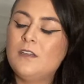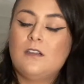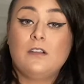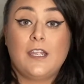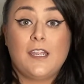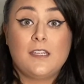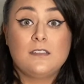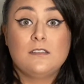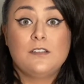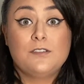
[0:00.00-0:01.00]
Okay,
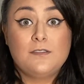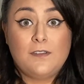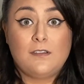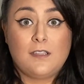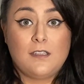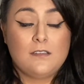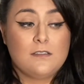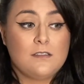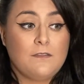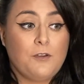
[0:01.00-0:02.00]
here's a few
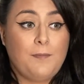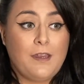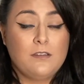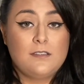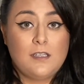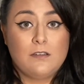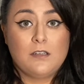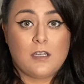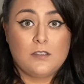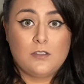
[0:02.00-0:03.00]
things. If your parents tell you
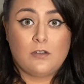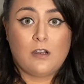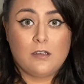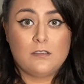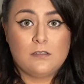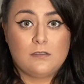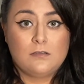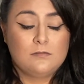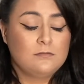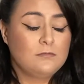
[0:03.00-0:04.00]
not to go to art
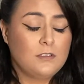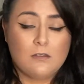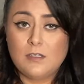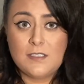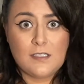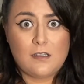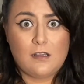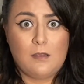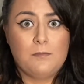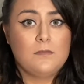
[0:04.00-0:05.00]
school, don't listen to
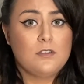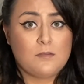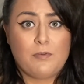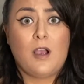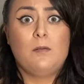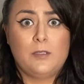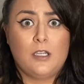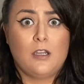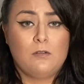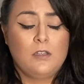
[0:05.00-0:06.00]
them. You should probably
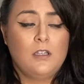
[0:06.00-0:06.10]
go.